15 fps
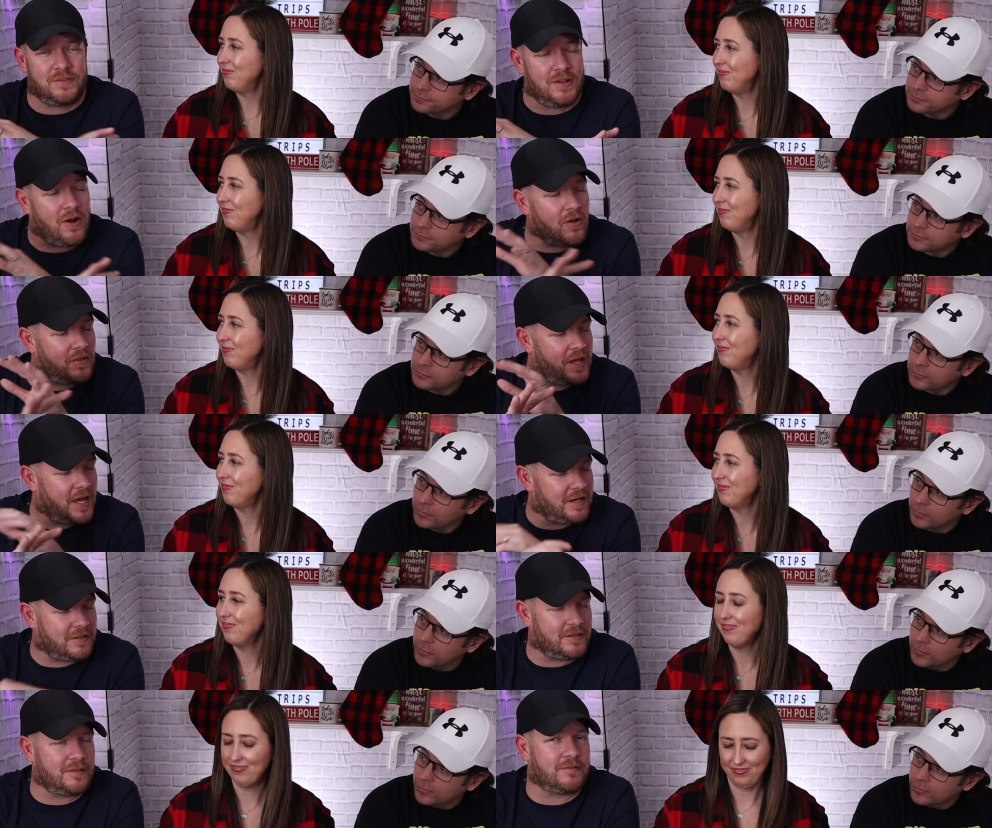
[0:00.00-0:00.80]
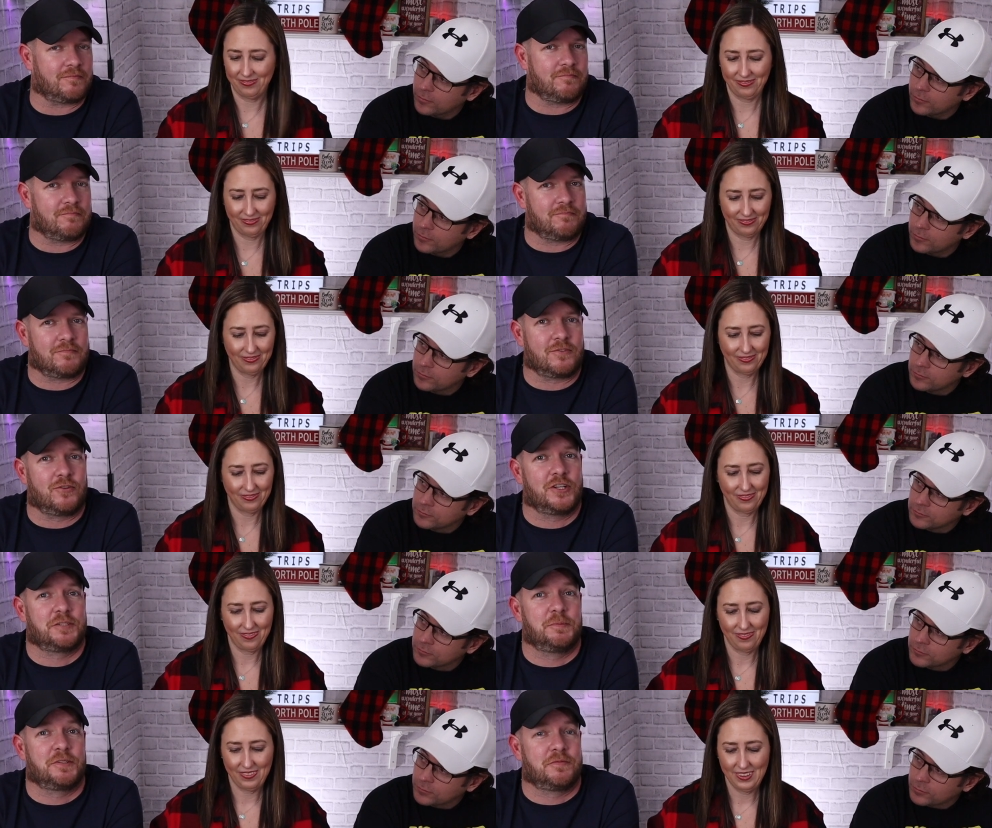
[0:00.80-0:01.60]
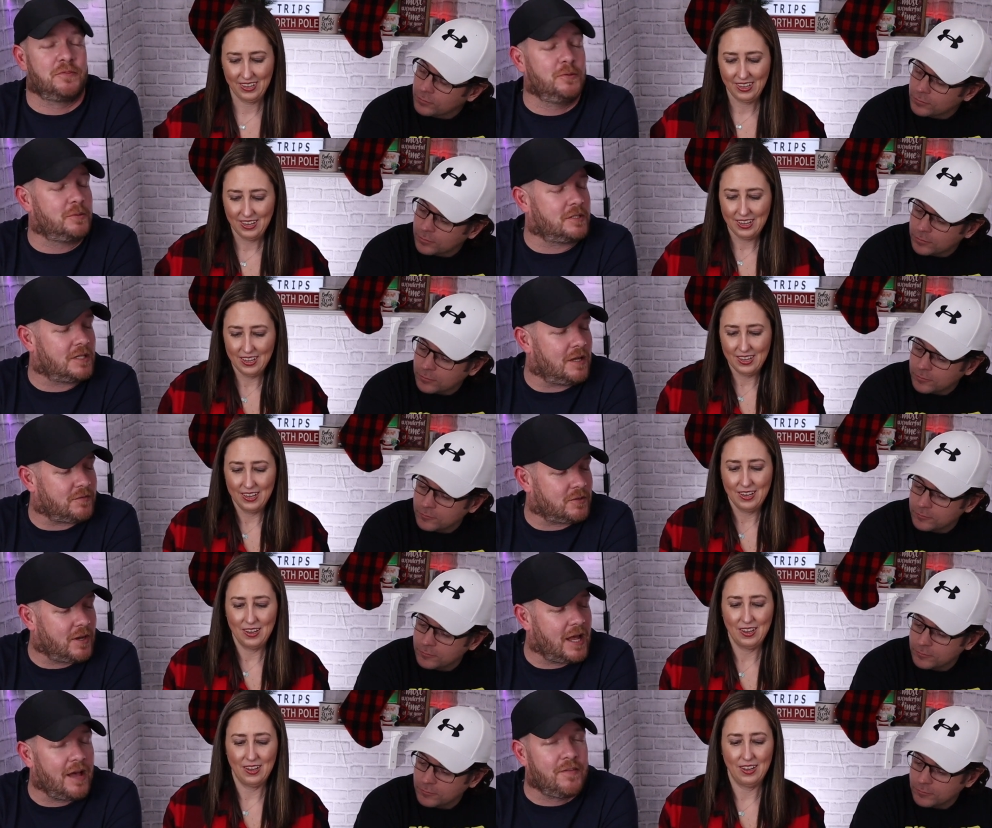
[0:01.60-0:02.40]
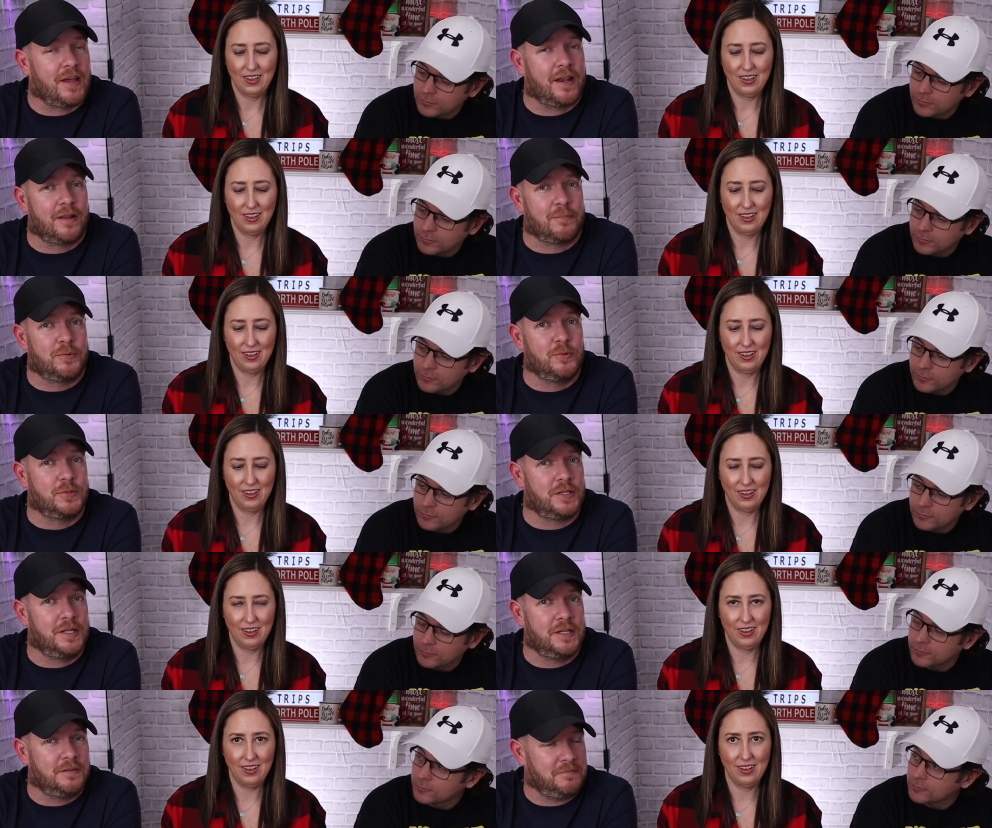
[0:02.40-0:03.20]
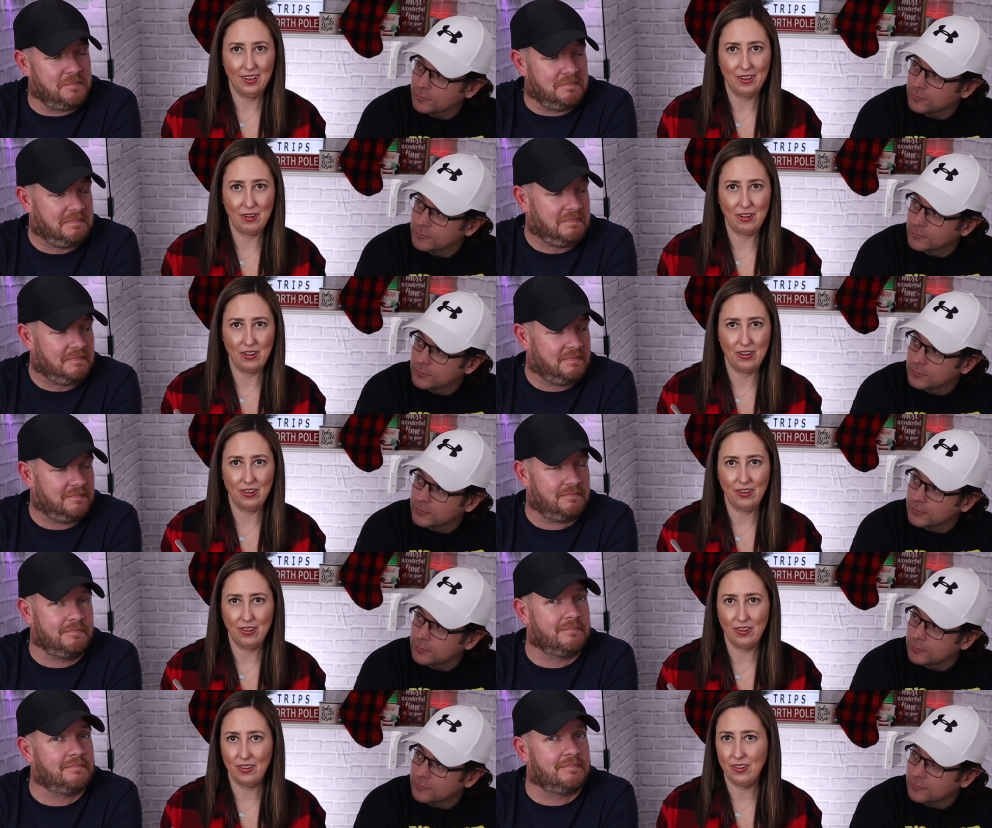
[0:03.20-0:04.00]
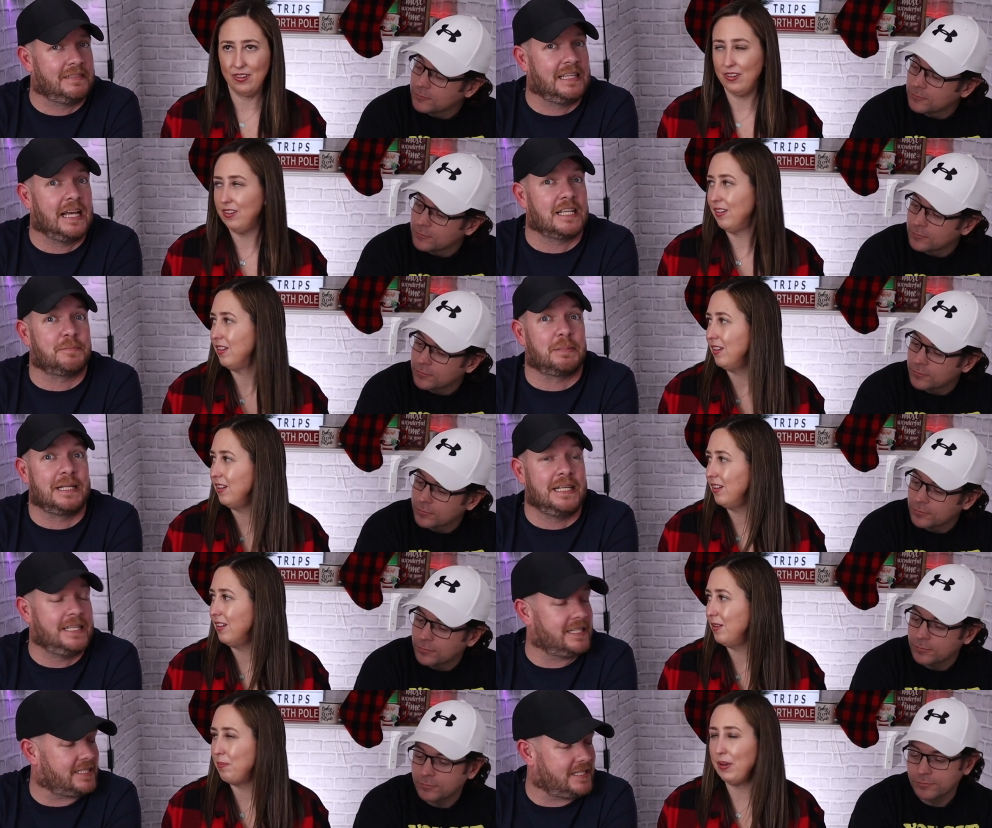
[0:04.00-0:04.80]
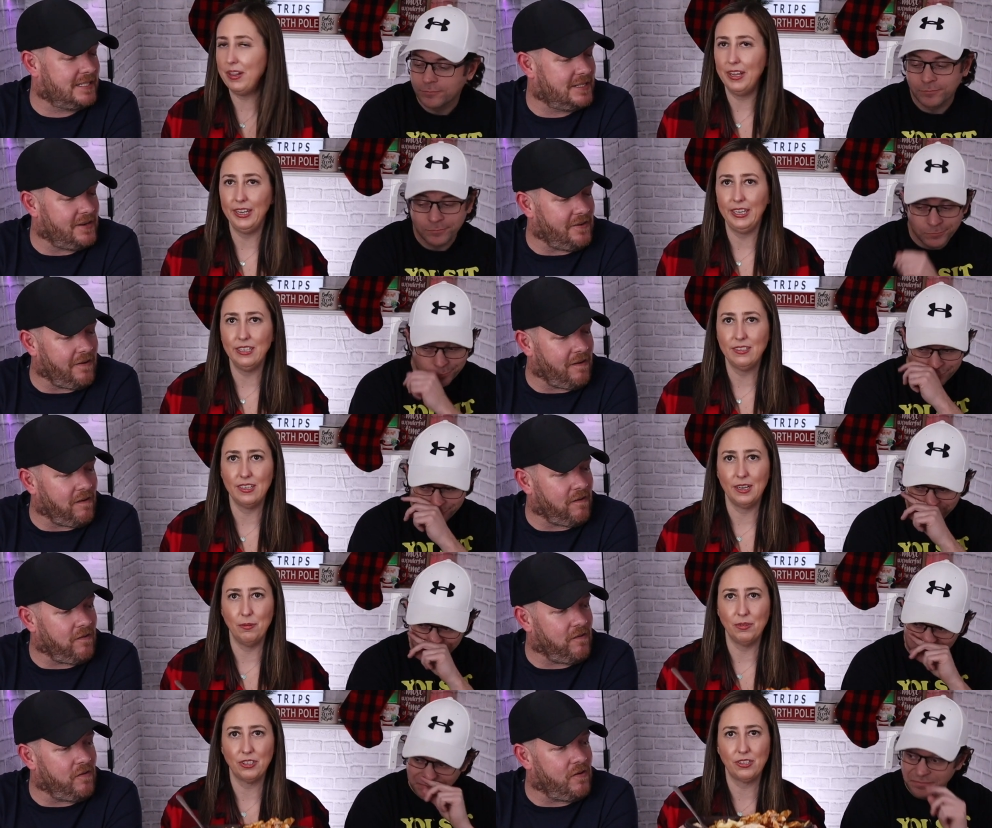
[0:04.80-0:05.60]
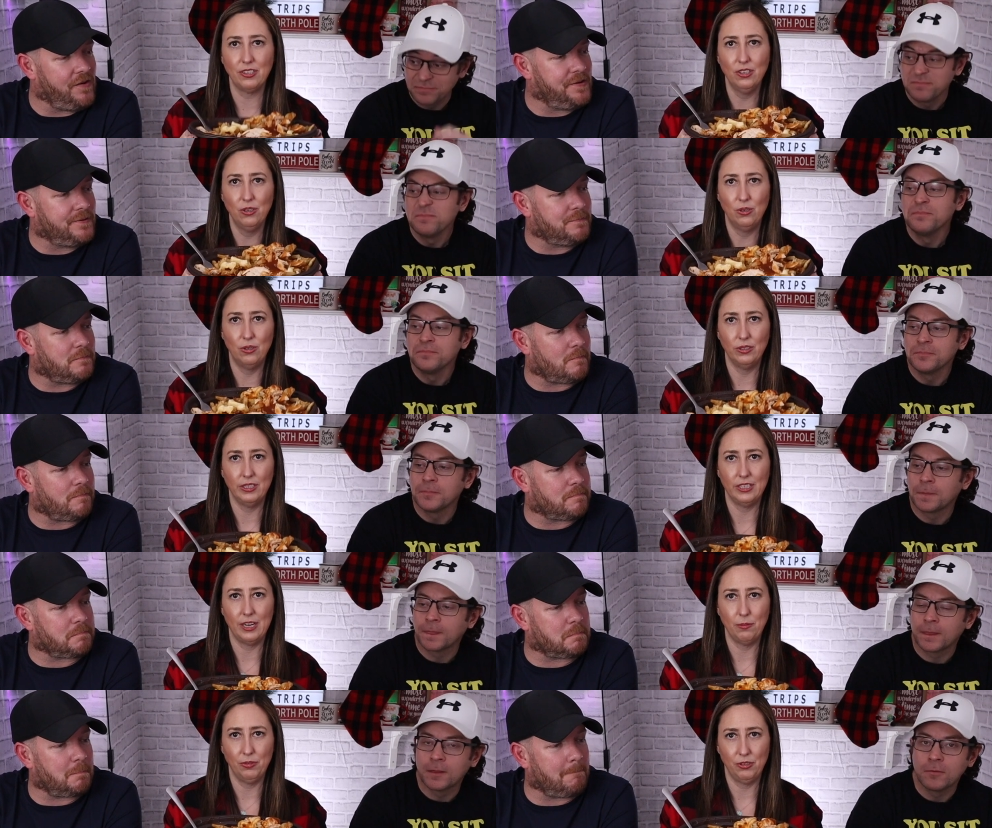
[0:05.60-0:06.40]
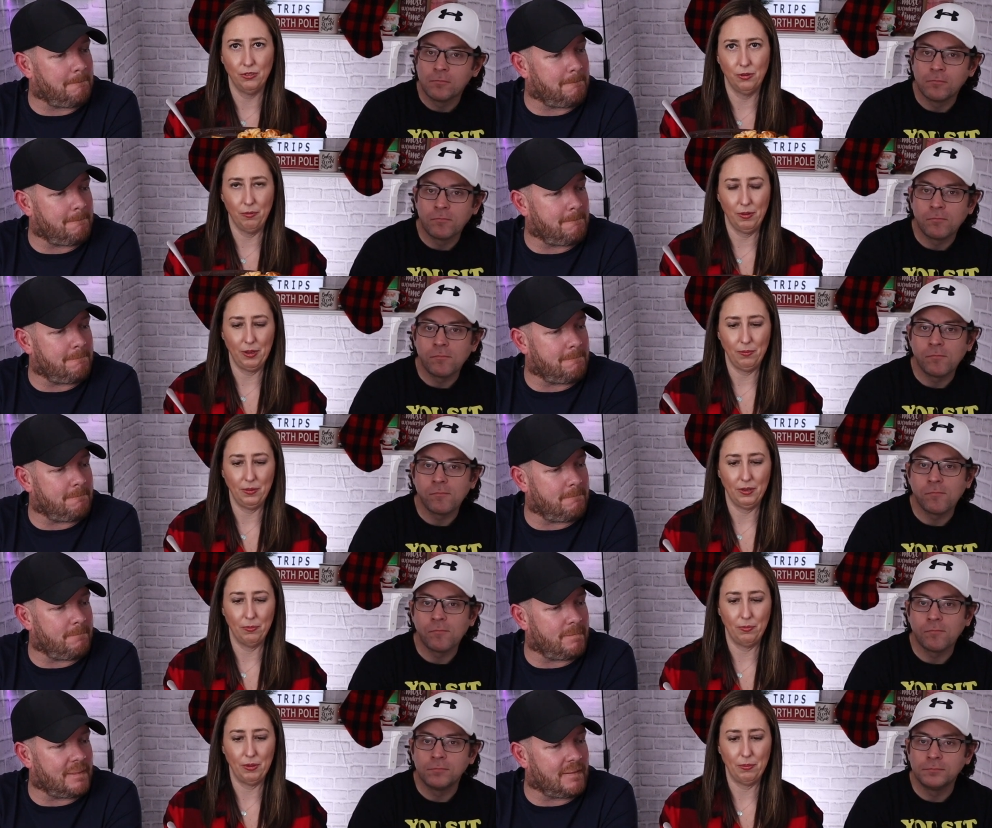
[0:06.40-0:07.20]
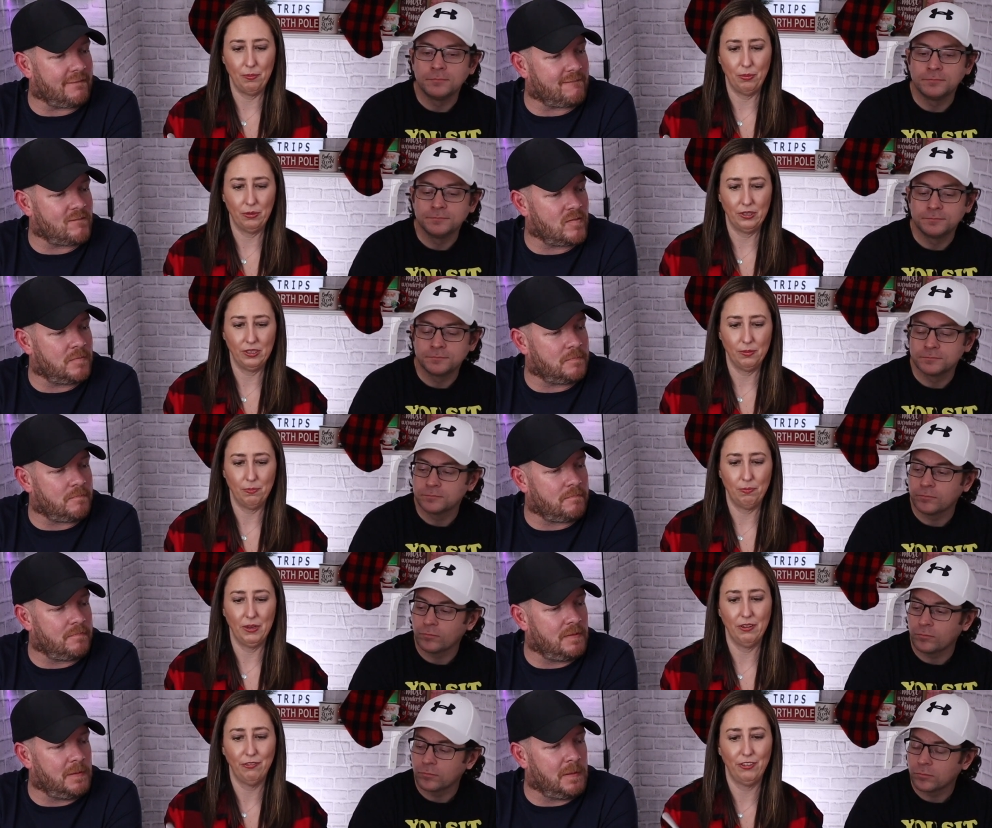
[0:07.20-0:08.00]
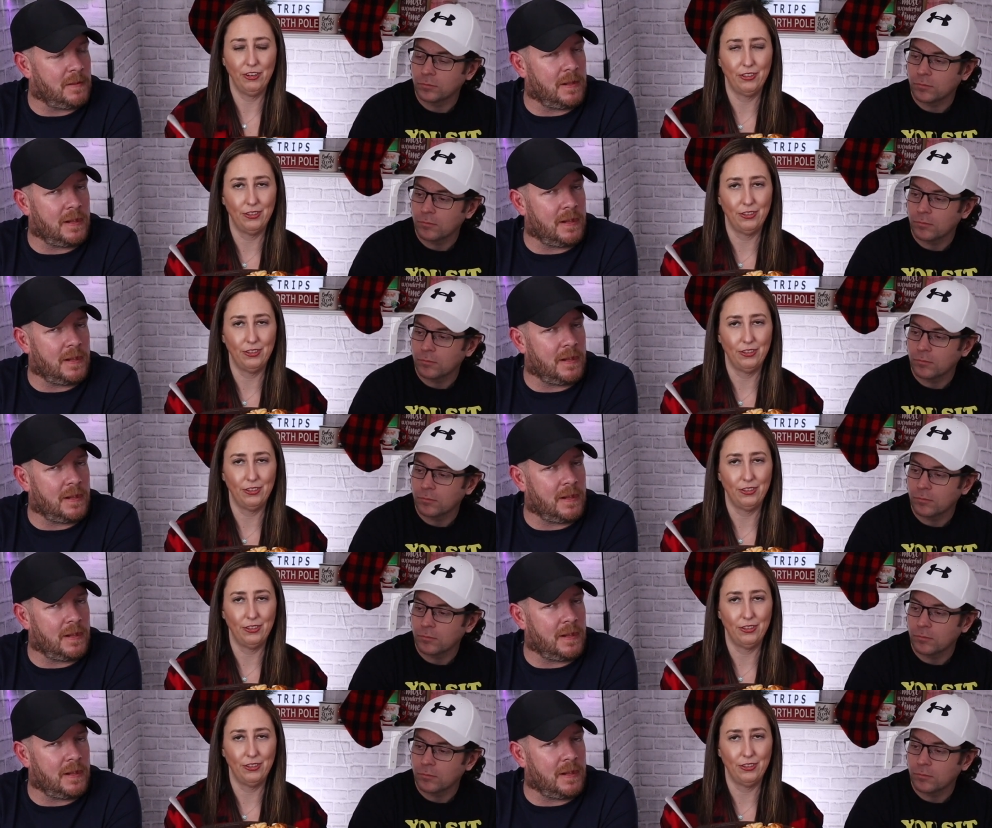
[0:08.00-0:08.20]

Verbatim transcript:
Speaker 1: all that Christmas food stuff. So to have that in a poutine, Yes, please. But
Speaker 2: like I said, I'm just gonna hold it up so it might be a bit more. But for